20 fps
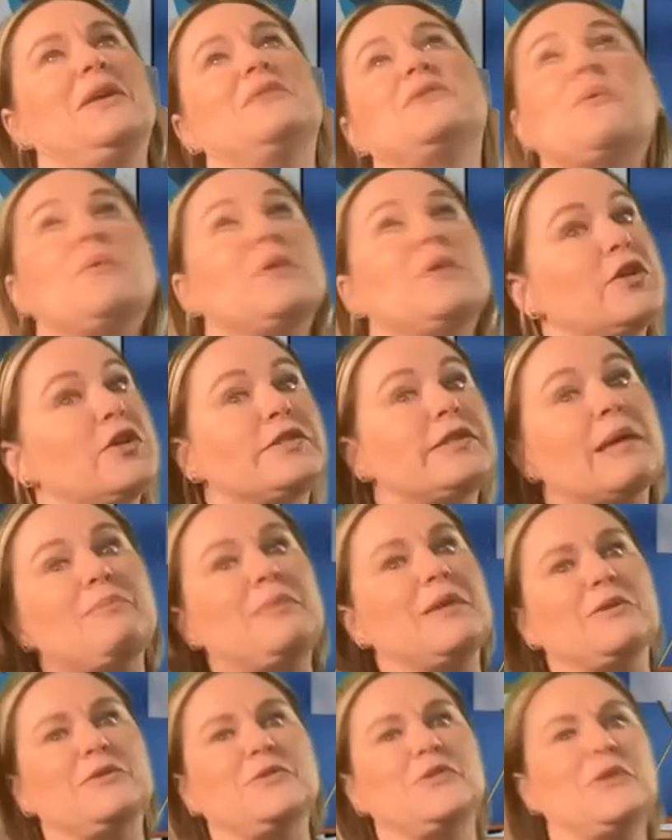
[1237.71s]
No one looks like
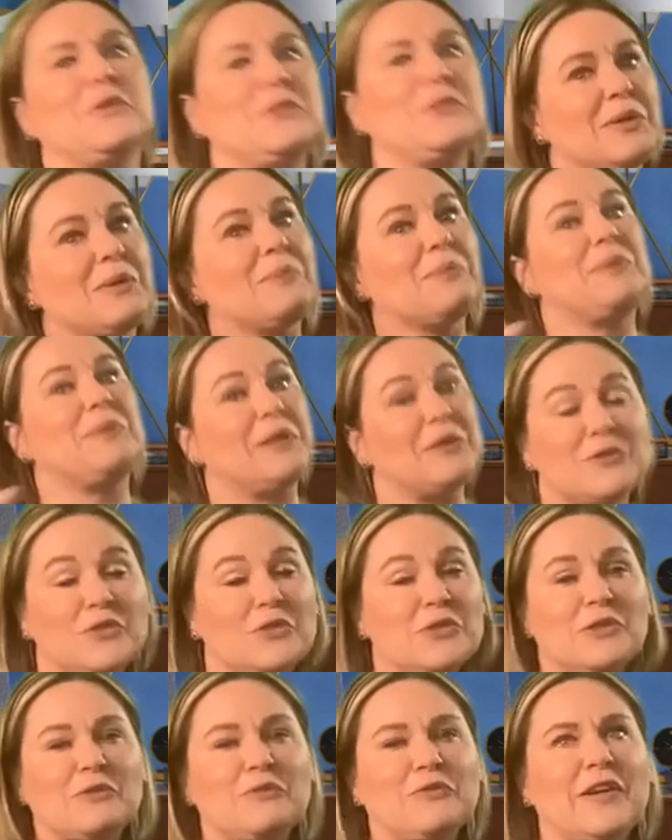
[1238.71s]
Beetlejuice. You're
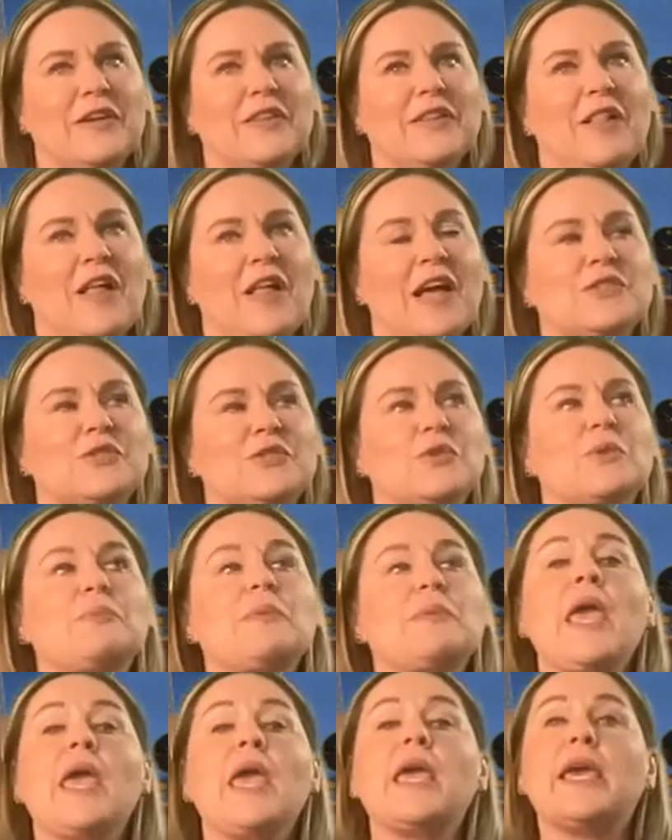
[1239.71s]
Beetlejuice in front of the
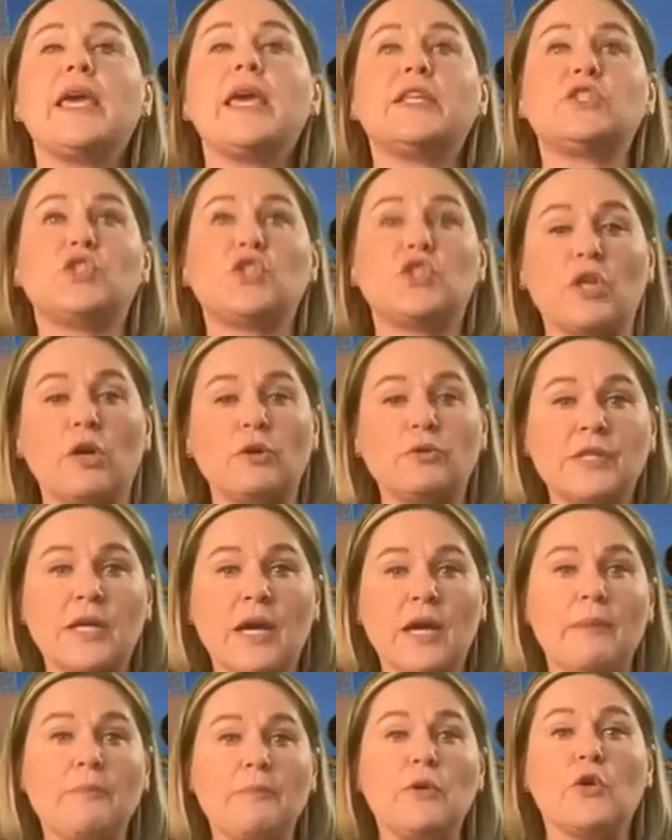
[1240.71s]
classroom. It's
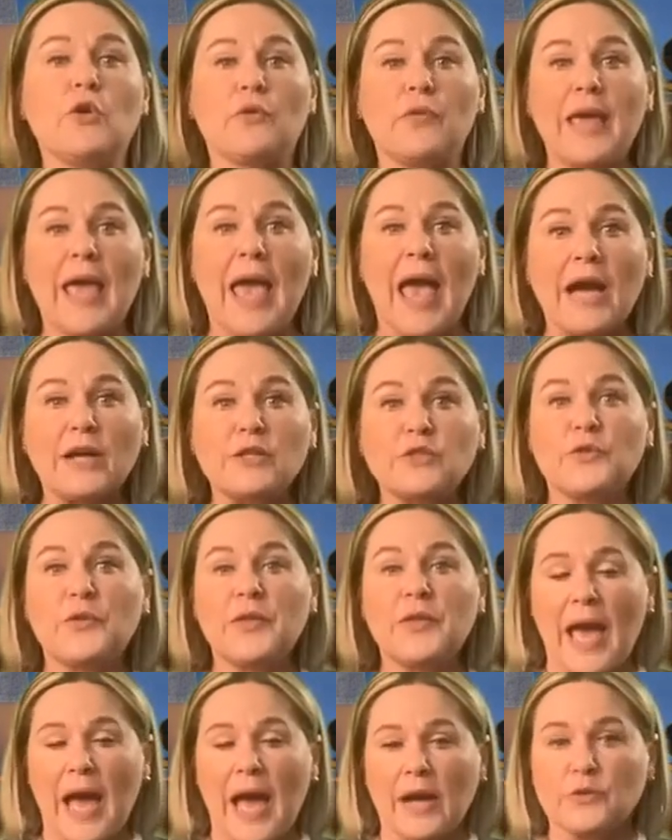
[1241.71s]
showtime. You're the actor,
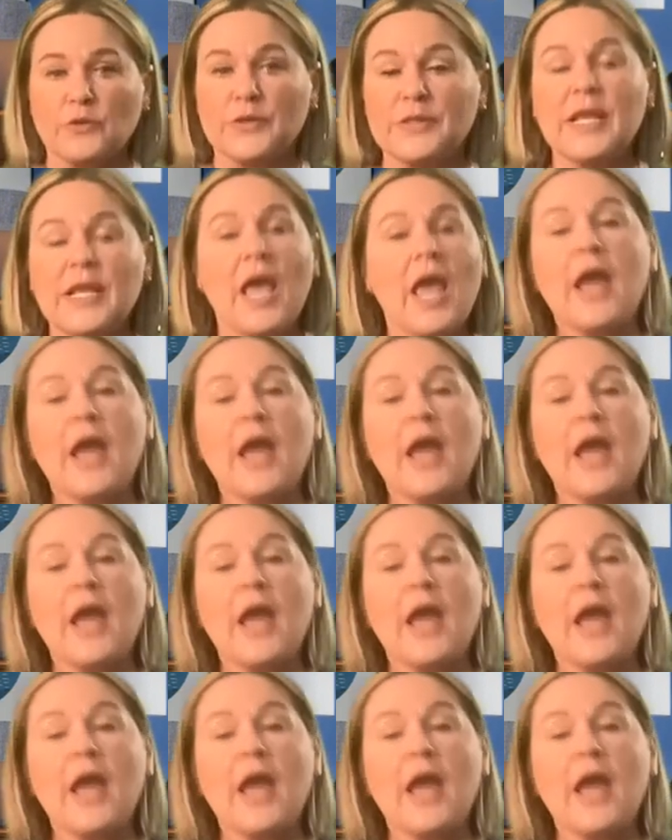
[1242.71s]
the actress,